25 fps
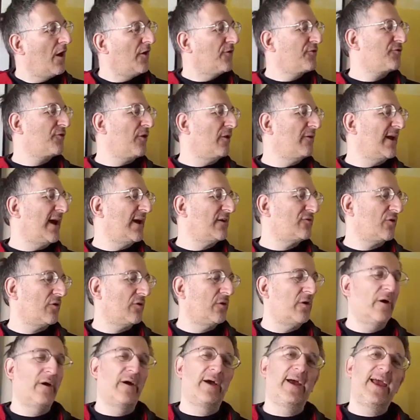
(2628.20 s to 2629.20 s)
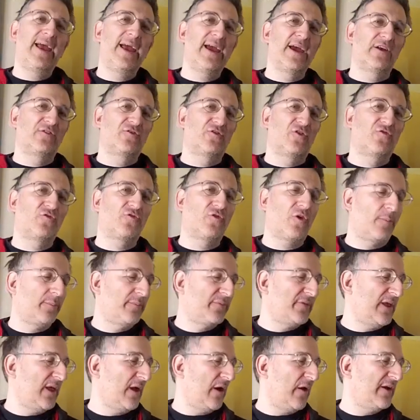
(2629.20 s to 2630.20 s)
Thrown out on her ear to
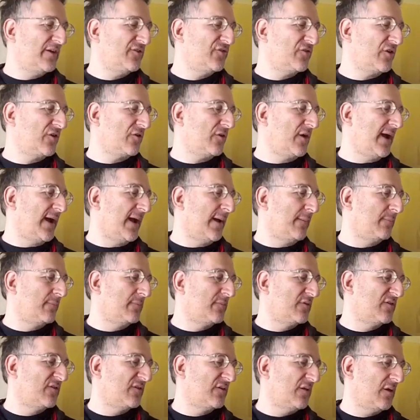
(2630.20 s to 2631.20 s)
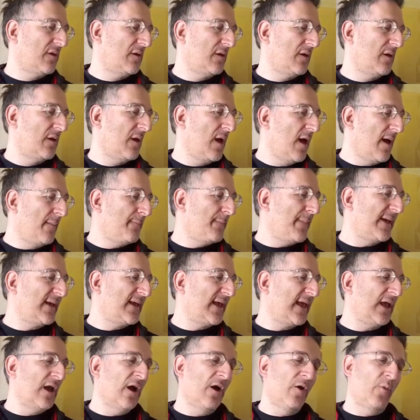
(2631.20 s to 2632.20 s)
trop the isograms,
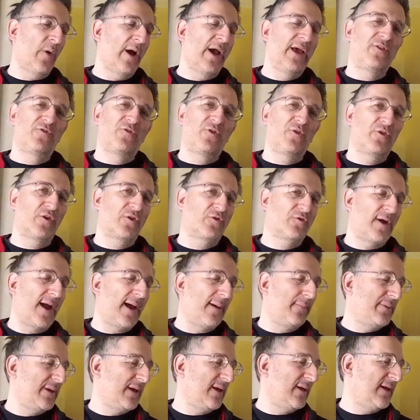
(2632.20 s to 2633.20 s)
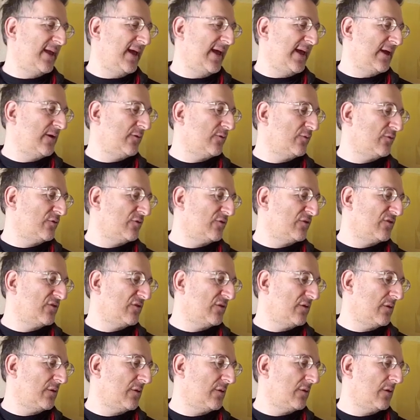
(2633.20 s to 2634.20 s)
making her way through the Grampian
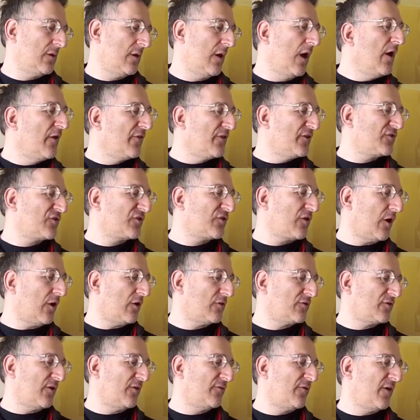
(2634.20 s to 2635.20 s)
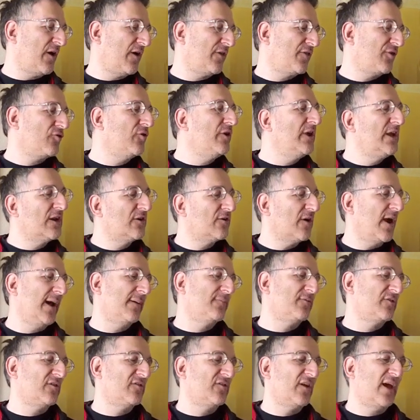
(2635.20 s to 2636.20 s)
hills, the start of her 3
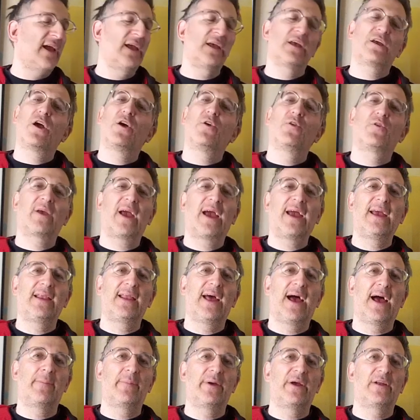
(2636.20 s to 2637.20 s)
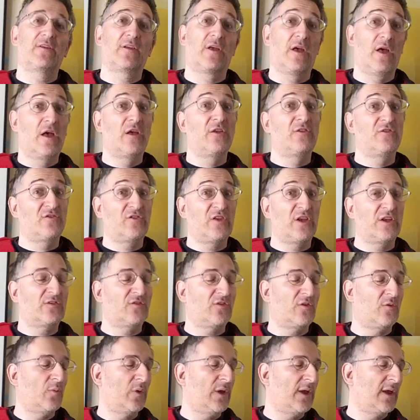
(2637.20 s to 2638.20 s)
grams a day cocaine habit,
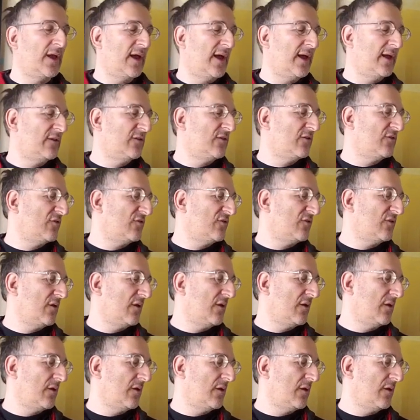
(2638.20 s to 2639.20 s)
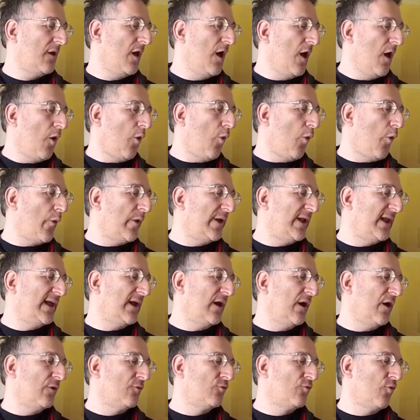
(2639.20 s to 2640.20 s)
6 at weekends,
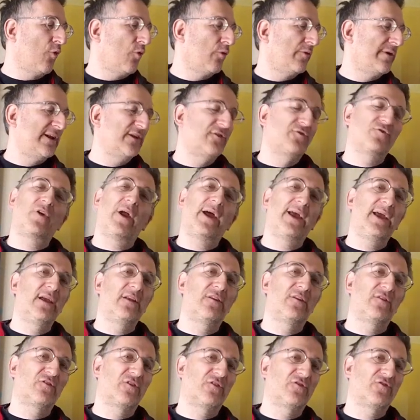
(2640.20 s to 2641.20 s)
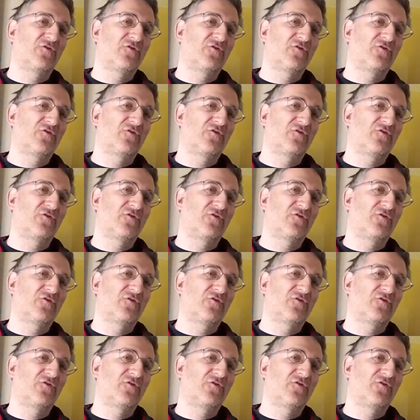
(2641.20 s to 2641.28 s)
oiling her roaring trade as a